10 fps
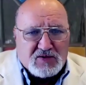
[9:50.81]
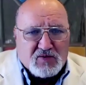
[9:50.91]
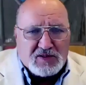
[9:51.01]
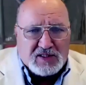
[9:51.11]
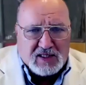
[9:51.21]

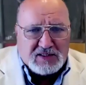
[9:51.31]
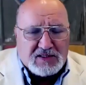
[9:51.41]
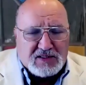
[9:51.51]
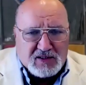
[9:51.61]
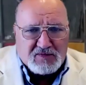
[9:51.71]
what the
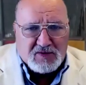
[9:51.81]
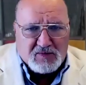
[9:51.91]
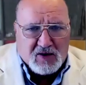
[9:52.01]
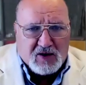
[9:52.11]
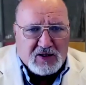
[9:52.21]
essence of them
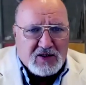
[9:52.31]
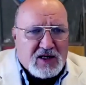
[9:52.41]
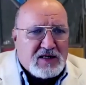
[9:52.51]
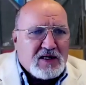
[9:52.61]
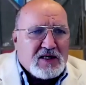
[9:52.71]
are, not